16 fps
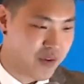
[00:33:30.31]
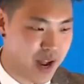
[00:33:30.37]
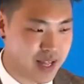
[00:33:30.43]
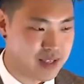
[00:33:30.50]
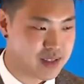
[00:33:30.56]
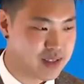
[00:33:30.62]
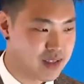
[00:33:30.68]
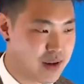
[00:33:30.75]

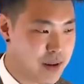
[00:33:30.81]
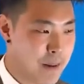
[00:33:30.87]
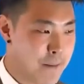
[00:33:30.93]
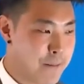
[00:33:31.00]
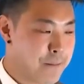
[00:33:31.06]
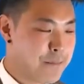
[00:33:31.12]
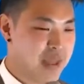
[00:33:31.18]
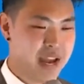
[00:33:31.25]
friends
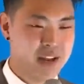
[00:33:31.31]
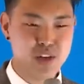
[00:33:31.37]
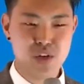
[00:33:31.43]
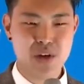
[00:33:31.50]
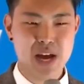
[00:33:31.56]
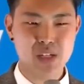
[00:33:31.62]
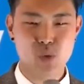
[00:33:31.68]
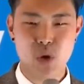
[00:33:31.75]
and
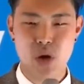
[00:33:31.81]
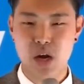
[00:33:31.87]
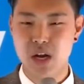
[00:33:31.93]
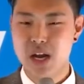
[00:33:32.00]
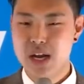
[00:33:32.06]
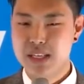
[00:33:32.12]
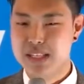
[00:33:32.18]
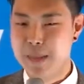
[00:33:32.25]
you guys
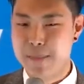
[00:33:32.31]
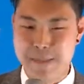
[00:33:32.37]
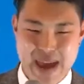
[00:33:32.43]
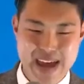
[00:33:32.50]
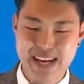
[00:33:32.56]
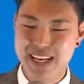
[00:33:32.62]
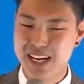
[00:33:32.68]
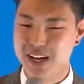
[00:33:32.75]
were
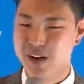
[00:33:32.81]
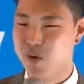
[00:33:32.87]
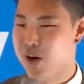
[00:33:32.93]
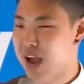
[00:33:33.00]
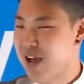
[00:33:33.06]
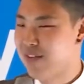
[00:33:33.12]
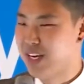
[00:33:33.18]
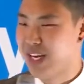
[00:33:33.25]
debating
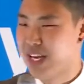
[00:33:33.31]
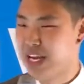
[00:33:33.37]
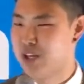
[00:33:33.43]
or having an